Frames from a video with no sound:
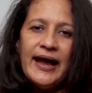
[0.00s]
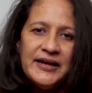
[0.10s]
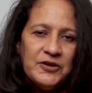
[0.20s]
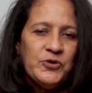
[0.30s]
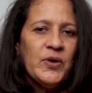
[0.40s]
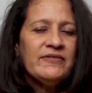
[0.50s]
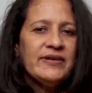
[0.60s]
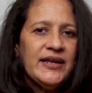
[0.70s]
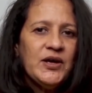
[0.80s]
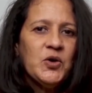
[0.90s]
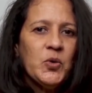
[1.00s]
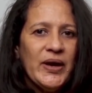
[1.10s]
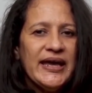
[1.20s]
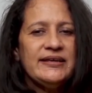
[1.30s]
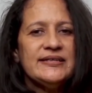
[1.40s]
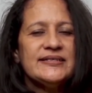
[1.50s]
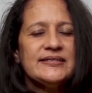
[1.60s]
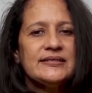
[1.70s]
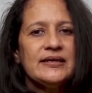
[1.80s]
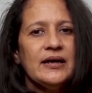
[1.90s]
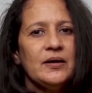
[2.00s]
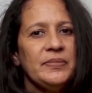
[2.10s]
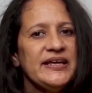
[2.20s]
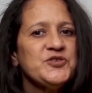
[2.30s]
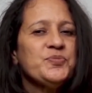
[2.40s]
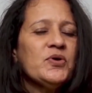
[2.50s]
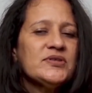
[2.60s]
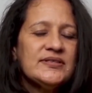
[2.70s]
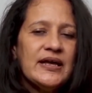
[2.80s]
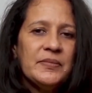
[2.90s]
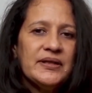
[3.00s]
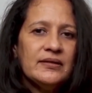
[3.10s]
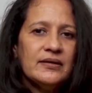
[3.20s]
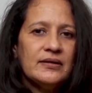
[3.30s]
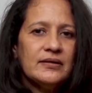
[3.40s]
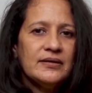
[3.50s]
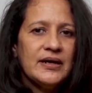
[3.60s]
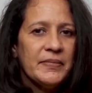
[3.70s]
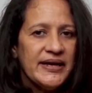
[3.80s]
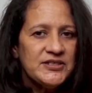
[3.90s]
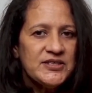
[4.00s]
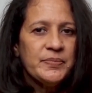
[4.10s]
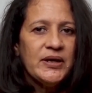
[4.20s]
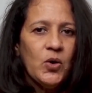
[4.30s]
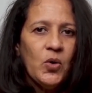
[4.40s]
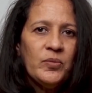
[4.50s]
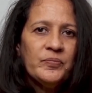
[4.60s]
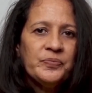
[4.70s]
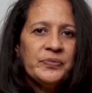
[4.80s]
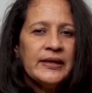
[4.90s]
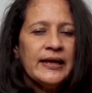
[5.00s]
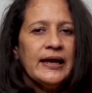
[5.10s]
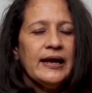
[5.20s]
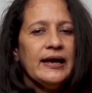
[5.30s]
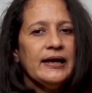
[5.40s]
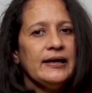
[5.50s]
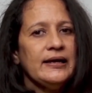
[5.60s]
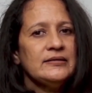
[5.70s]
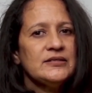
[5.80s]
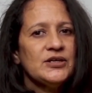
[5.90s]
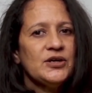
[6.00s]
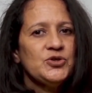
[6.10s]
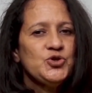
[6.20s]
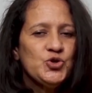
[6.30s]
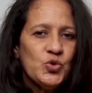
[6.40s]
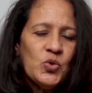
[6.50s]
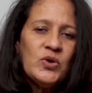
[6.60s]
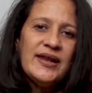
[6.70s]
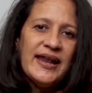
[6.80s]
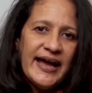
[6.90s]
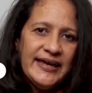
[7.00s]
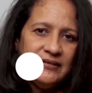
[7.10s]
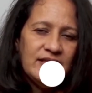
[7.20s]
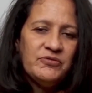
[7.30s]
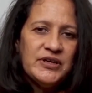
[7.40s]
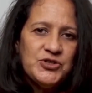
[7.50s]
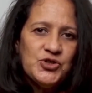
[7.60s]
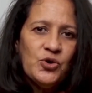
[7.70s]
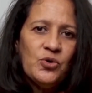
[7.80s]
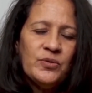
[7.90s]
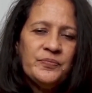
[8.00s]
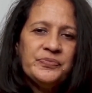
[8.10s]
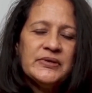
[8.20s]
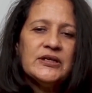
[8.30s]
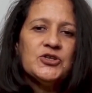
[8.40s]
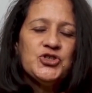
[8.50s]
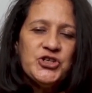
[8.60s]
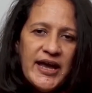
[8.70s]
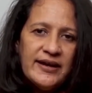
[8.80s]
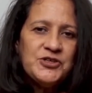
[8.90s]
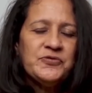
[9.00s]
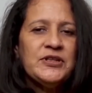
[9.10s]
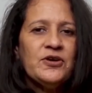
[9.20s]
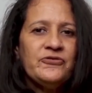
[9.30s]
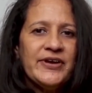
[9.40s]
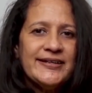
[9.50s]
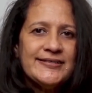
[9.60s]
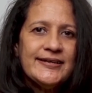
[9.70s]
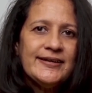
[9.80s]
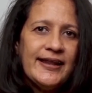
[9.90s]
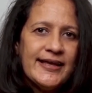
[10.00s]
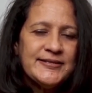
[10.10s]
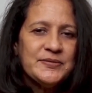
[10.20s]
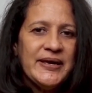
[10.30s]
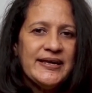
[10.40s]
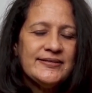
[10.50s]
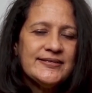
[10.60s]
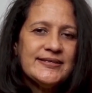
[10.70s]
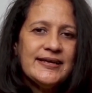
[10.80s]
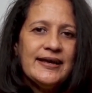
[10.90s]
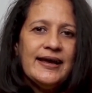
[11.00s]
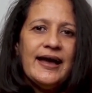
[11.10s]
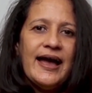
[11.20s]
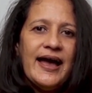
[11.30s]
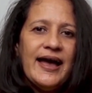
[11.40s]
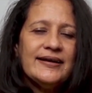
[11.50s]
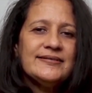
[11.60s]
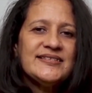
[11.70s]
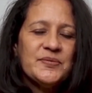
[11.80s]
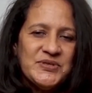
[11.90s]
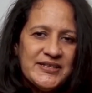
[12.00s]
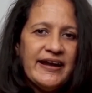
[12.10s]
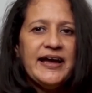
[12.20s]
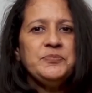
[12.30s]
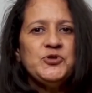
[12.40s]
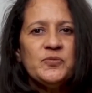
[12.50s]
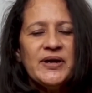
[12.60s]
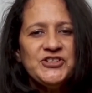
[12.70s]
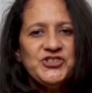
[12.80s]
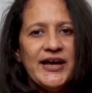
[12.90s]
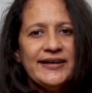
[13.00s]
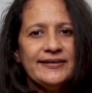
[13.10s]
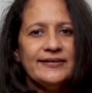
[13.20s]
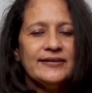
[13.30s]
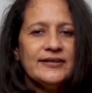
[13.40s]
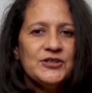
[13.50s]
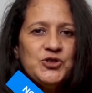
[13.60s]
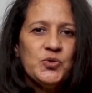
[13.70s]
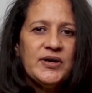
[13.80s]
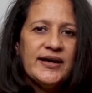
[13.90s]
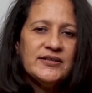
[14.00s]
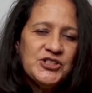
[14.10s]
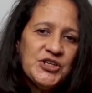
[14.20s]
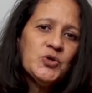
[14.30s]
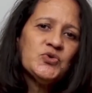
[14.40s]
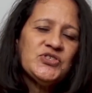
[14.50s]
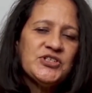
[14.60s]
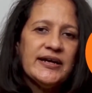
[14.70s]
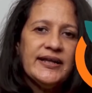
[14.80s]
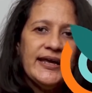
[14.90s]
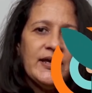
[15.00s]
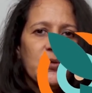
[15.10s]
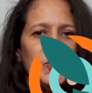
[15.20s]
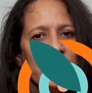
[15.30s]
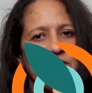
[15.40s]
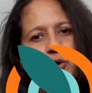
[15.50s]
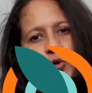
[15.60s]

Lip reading: And if you have any queries, please post them in the comments below. And do like the video, share it with your friends and classmates, and subscribe to my channel to continue studying with